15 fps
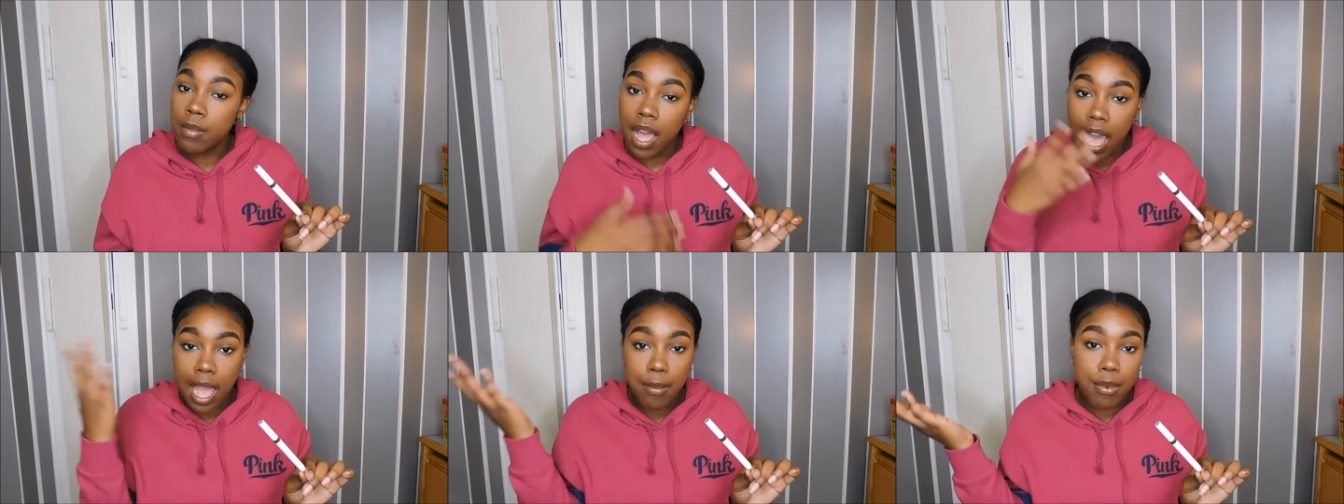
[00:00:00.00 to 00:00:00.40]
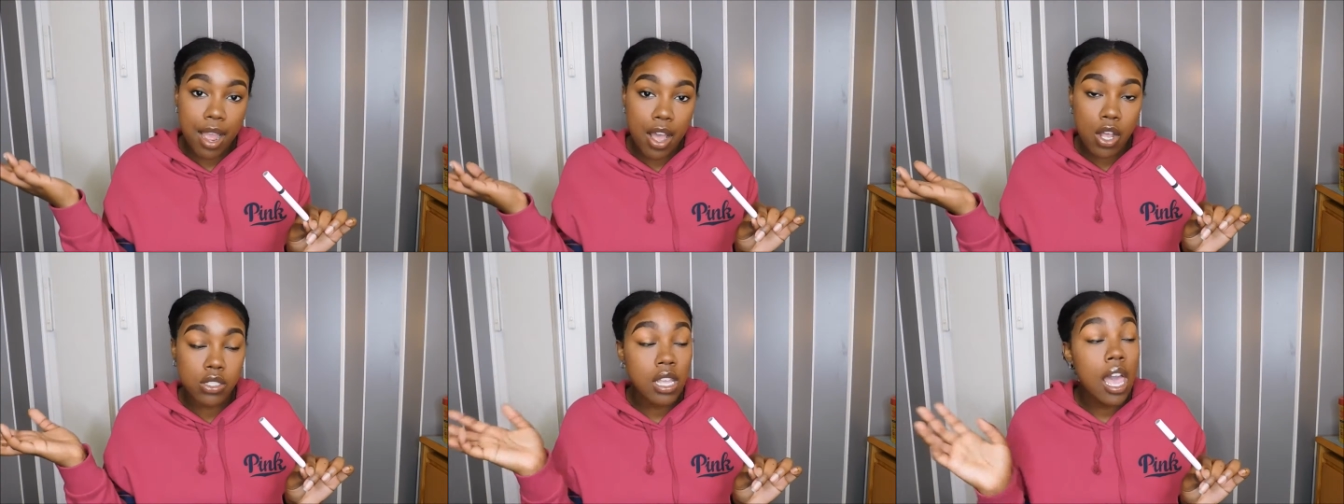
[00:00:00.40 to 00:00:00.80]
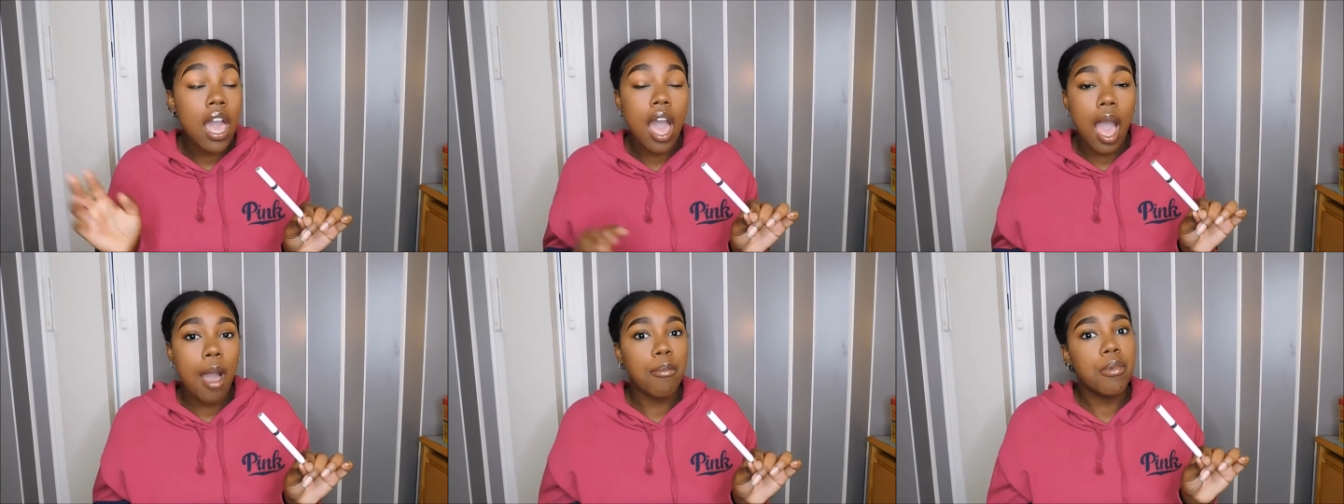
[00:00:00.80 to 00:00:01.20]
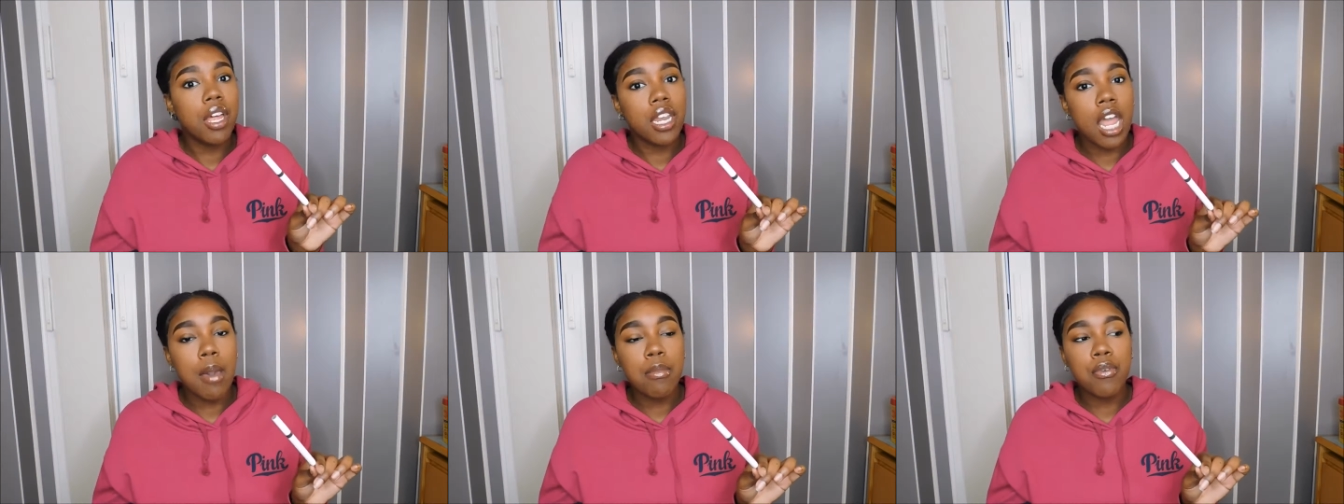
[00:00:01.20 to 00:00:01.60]
eyebrows. I've done
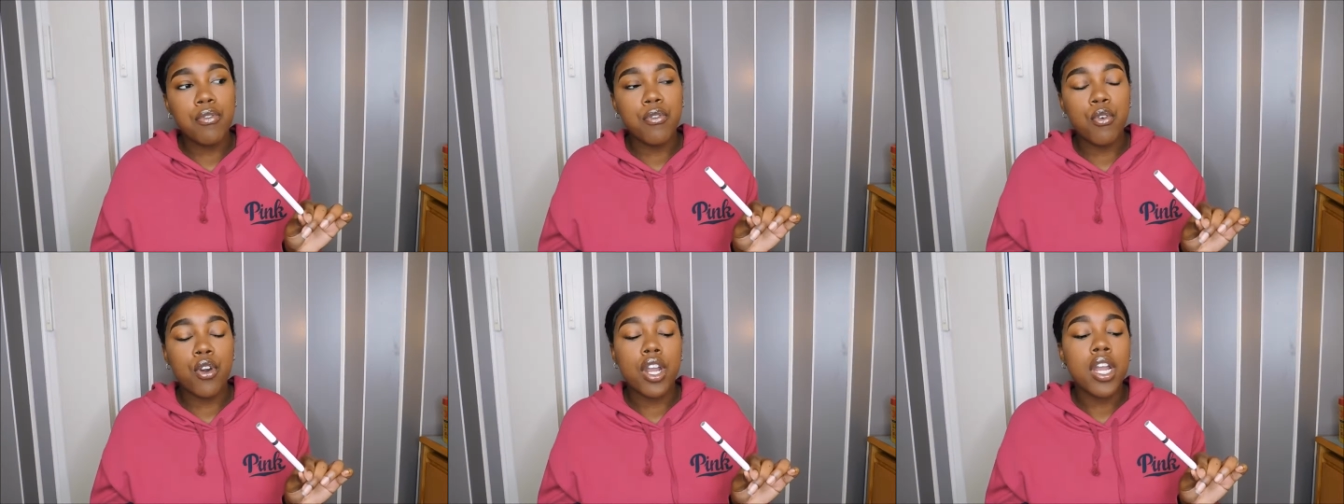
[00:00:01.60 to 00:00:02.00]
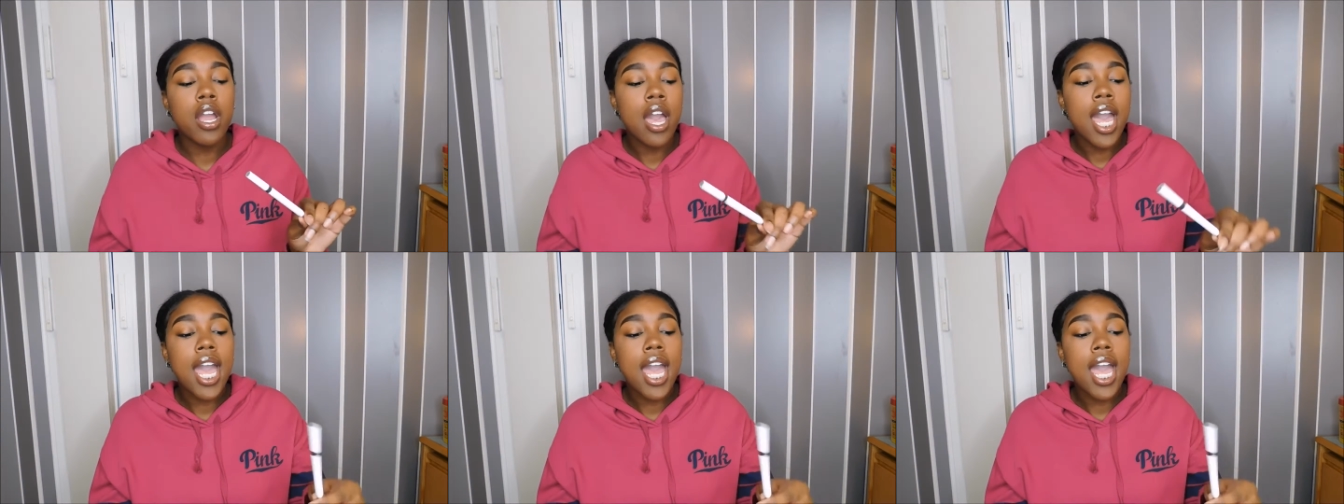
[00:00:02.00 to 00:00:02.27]
that before